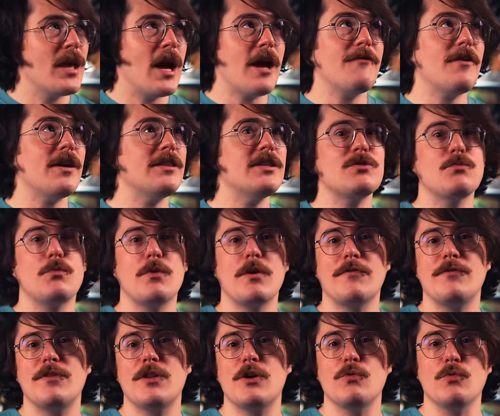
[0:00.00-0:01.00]
I find this
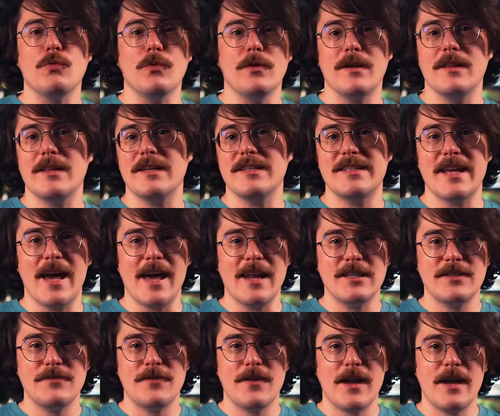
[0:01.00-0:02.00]
workflow really
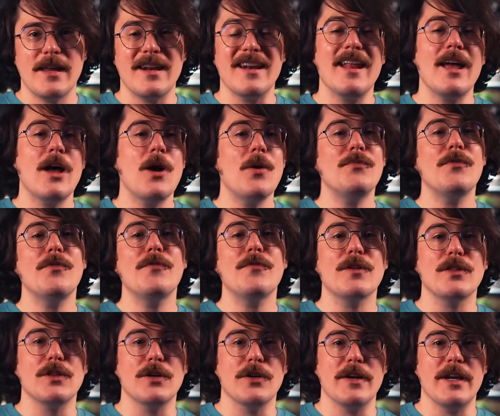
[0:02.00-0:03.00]
satisfying and helpful
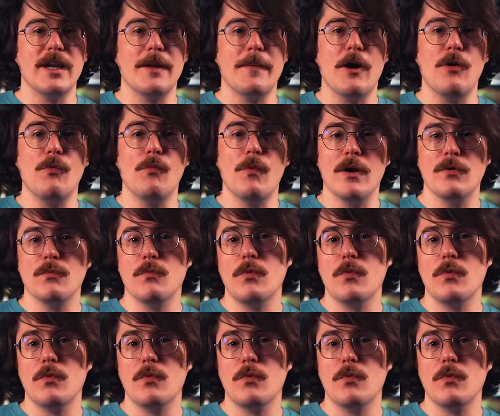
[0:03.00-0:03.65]
for learning about what